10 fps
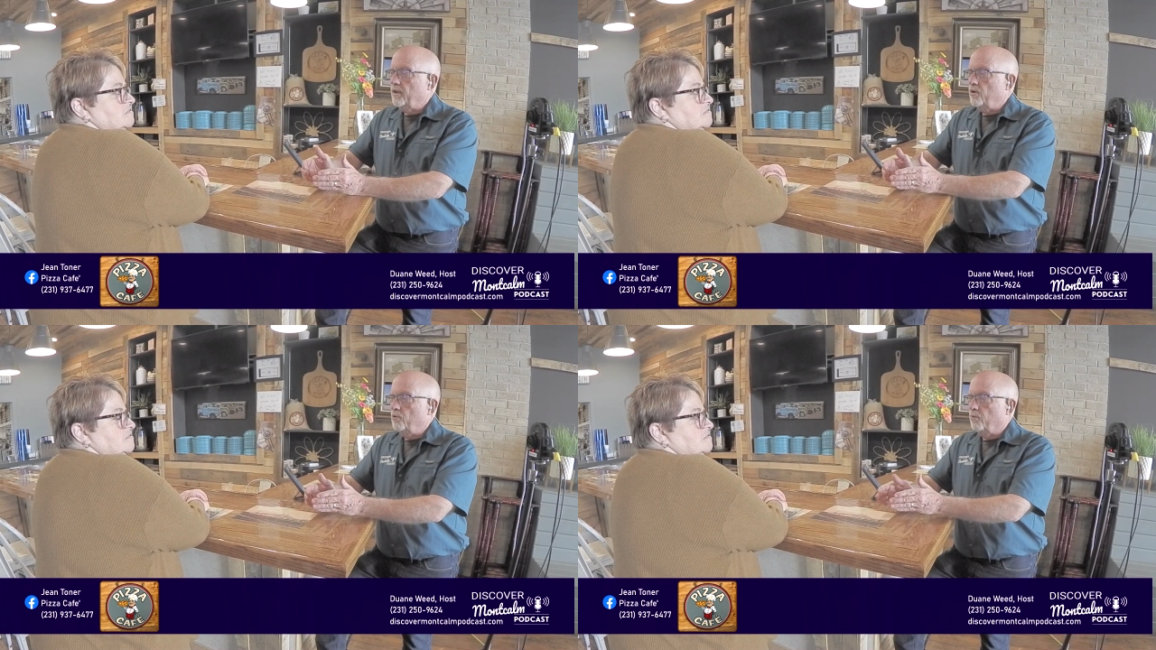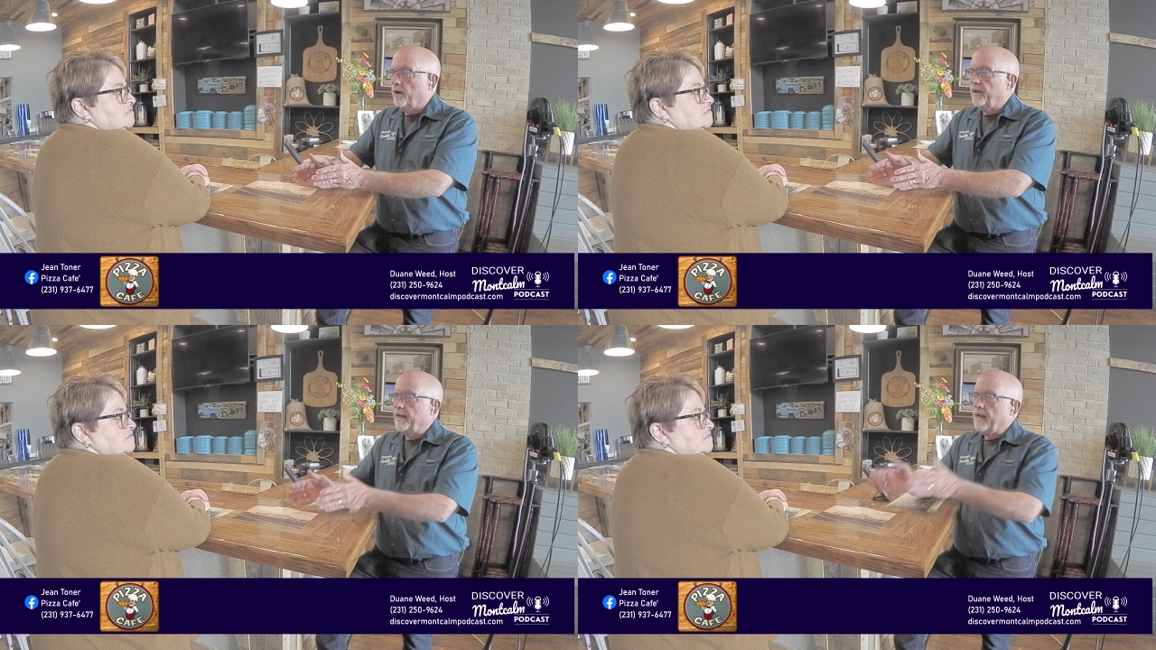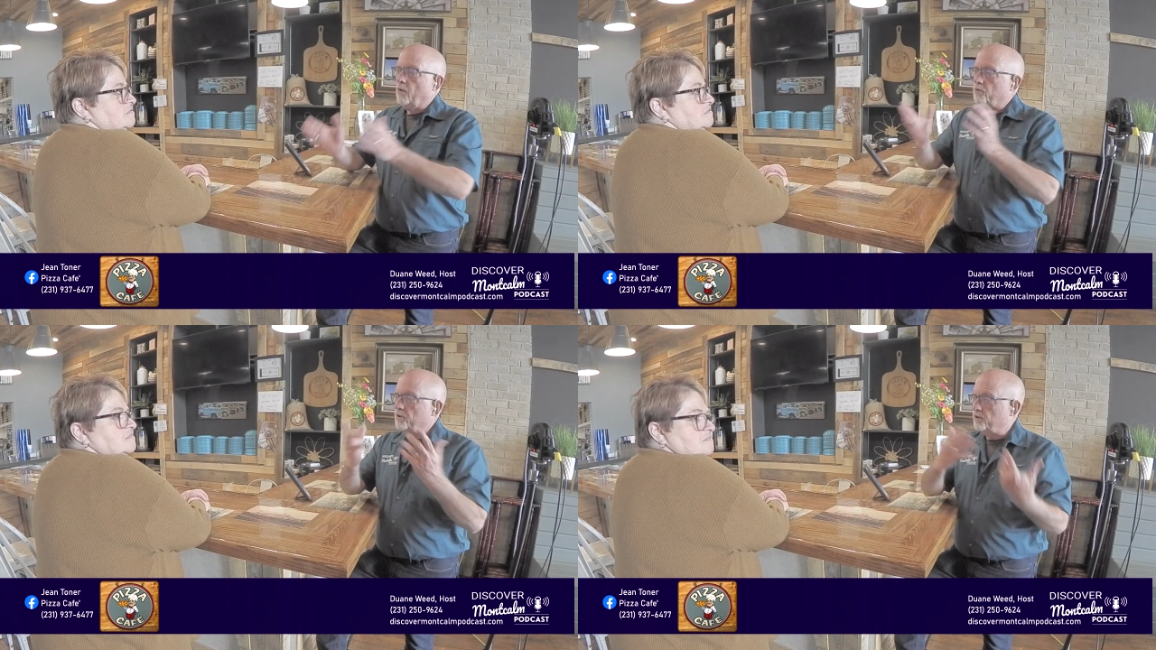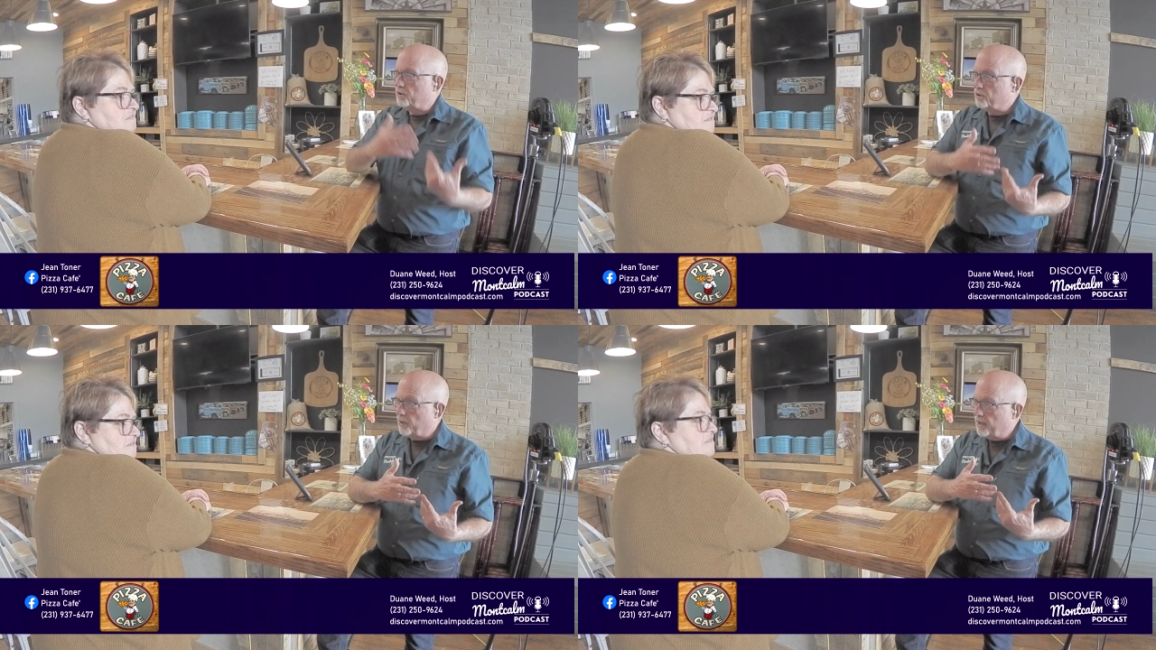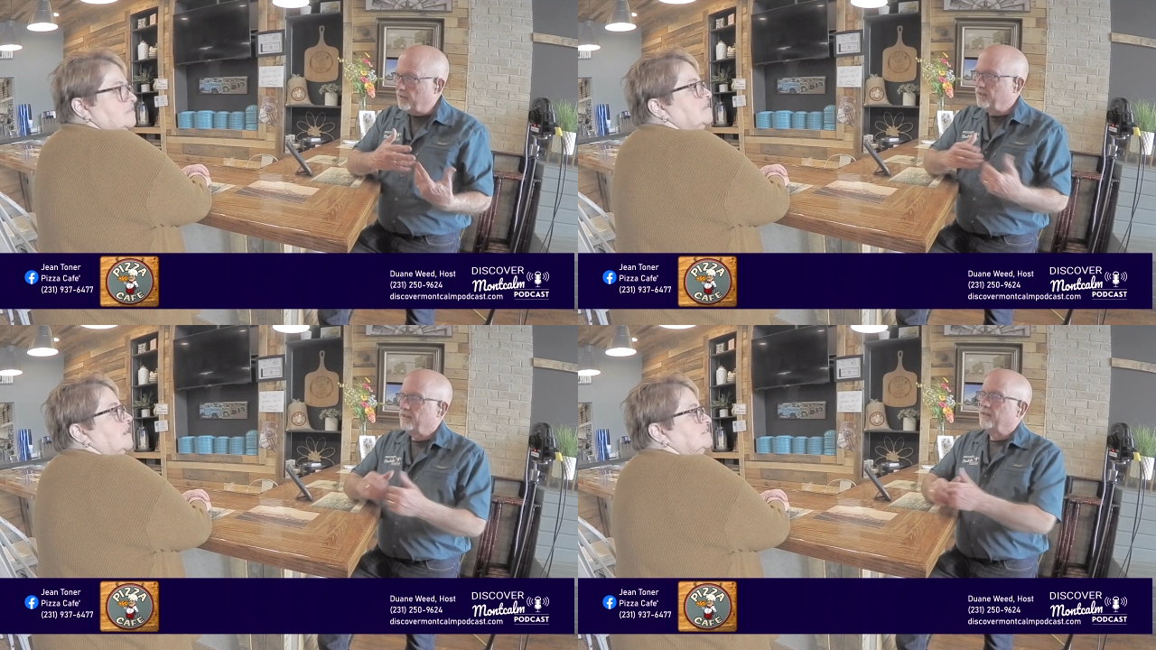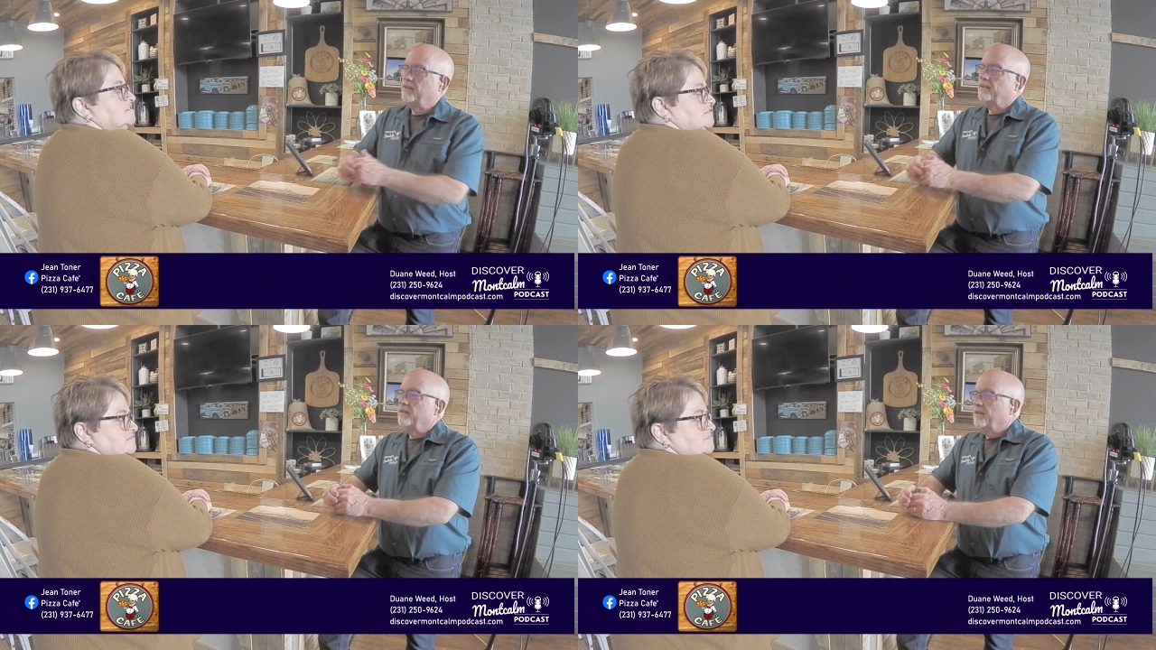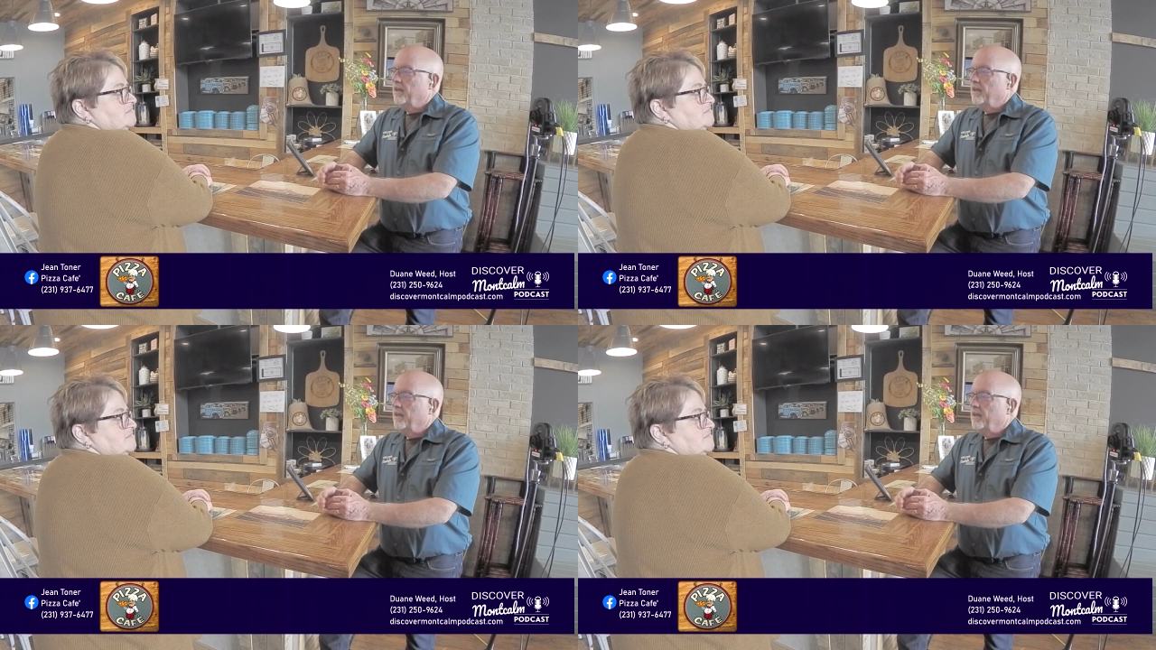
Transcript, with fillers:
Speaker 1: you bring it out to the street. Yes.